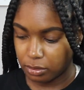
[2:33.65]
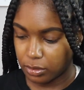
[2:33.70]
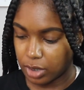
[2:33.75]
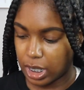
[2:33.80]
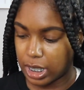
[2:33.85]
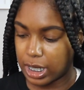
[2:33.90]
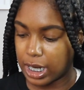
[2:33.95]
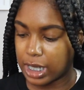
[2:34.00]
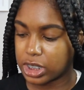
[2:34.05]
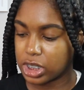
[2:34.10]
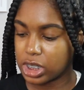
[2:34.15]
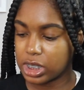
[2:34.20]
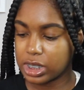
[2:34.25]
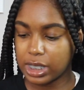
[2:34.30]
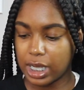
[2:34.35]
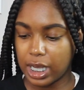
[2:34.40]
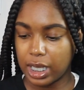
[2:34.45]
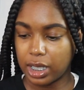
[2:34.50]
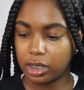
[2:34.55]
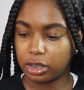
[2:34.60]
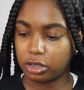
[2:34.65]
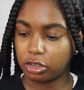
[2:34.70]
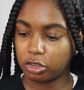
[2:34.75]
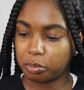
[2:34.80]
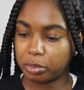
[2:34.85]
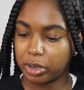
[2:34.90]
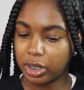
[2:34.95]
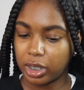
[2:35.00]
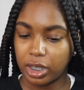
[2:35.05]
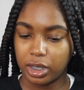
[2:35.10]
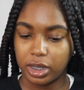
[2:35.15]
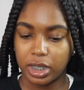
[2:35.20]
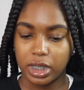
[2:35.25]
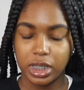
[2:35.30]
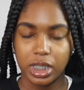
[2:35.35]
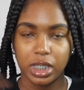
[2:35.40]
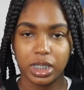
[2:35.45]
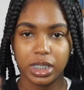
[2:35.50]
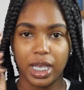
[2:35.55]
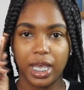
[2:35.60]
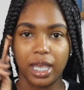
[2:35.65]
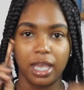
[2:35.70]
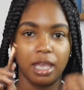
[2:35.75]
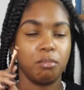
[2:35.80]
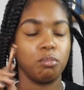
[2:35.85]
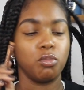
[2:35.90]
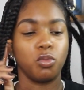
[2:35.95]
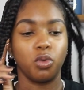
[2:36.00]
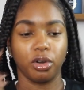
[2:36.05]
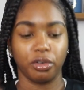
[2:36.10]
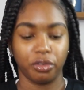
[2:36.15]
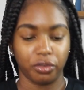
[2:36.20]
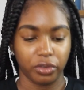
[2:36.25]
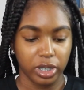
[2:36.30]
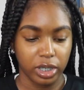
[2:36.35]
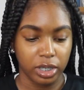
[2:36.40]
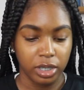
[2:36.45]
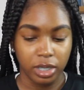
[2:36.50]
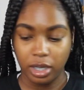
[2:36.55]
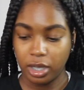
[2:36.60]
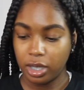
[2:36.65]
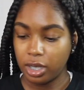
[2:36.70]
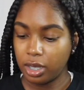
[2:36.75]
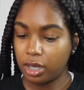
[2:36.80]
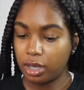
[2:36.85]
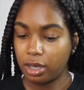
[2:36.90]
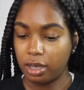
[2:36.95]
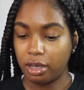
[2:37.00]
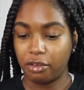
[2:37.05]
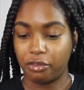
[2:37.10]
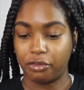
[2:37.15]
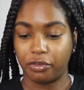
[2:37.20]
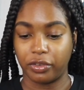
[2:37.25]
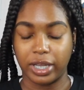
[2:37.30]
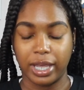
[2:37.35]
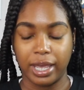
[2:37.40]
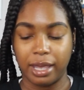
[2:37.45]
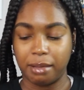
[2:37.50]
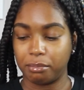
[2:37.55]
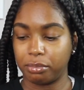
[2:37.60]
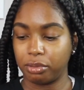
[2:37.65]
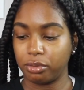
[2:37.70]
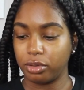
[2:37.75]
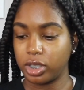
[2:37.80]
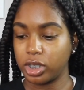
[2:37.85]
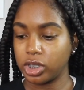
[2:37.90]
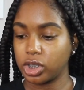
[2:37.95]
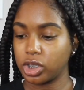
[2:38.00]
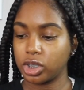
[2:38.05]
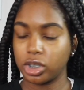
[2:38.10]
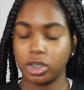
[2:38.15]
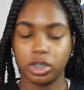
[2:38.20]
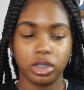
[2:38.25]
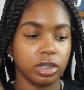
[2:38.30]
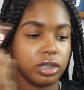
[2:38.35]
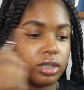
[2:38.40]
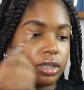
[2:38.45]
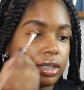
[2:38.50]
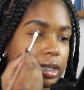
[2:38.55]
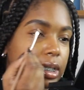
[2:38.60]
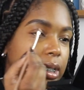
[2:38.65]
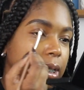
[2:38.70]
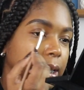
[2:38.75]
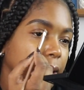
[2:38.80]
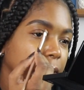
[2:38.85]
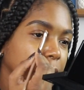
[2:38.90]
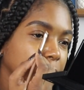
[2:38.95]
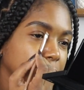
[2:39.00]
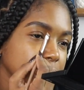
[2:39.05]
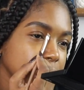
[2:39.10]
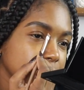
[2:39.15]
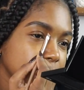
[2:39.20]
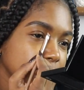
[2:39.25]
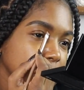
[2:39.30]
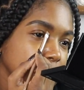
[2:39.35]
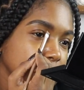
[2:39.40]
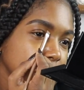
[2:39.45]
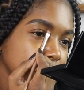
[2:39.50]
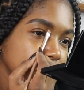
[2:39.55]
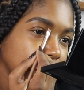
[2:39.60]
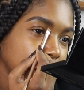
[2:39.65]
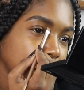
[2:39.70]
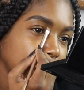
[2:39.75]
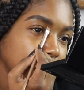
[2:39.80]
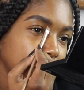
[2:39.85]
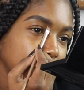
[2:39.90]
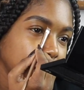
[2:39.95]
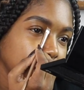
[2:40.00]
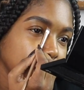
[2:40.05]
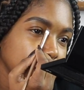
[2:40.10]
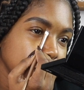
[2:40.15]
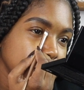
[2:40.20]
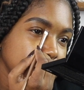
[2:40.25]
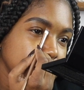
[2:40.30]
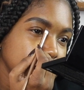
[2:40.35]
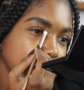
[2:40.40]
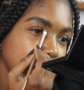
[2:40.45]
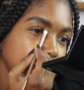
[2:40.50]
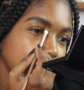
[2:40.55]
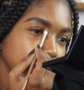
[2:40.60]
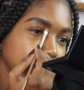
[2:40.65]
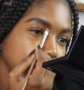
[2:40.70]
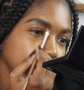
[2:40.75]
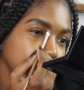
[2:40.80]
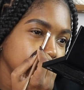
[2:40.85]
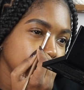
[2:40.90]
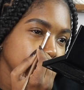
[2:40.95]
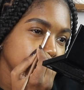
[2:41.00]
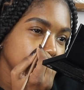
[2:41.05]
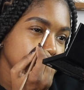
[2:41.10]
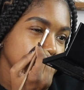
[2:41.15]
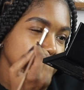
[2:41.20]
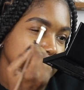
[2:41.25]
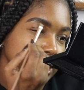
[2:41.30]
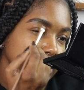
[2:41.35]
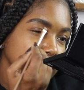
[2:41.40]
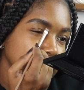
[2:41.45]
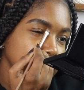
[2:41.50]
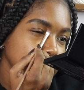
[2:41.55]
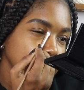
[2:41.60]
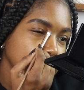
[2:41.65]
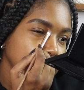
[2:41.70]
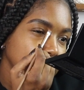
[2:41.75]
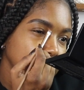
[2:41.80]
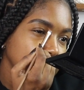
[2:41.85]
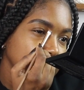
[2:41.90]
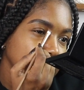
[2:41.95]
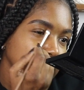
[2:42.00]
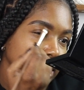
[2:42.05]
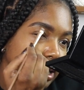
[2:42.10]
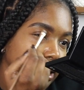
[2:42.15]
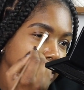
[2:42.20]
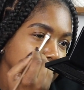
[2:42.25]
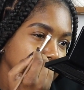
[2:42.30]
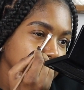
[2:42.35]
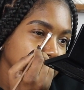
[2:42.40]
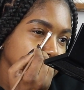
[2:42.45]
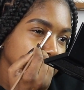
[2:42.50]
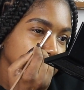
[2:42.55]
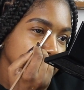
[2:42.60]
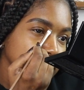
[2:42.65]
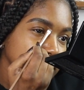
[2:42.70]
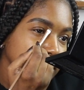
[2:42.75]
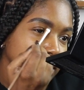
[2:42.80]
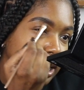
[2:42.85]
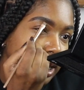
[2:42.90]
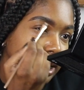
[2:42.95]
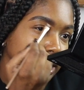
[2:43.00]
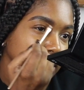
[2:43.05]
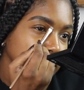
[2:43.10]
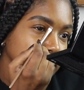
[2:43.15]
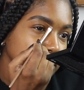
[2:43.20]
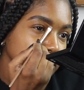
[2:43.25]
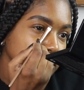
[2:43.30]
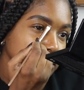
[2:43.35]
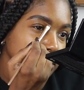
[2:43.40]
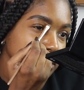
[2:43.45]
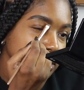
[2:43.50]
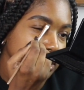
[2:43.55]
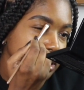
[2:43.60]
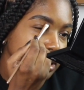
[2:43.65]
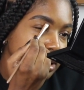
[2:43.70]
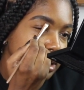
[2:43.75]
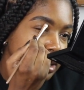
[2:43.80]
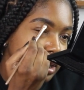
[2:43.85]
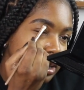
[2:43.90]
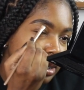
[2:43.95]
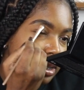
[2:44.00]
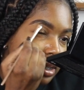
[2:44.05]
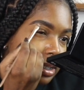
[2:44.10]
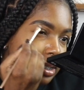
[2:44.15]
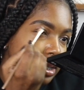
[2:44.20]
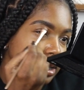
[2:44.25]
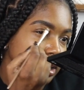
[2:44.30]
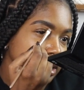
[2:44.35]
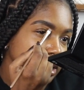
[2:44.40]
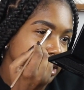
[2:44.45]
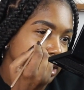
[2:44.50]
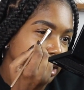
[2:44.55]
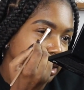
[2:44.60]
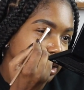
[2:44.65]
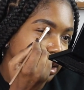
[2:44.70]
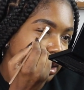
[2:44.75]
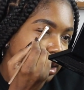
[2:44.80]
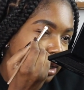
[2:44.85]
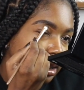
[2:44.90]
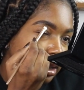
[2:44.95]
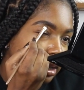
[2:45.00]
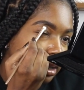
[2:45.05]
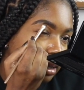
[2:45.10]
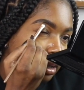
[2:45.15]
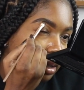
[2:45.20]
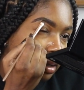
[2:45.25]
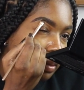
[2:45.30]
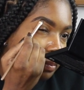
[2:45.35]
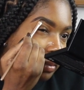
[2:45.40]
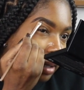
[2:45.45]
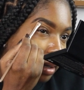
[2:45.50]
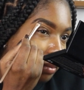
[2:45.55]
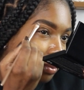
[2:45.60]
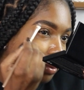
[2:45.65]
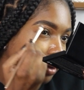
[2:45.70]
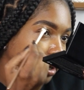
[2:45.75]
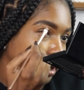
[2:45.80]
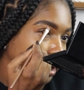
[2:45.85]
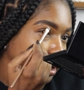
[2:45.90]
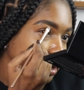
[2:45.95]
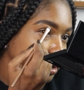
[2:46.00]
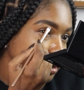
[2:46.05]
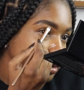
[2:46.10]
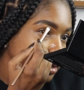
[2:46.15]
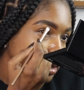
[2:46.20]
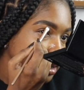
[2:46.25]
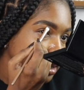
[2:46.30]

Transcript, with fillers: And I just take a little bit. This is a Morphe flat brush. I want to say this came in a set, but this is the only brush that I use to clean up my brows.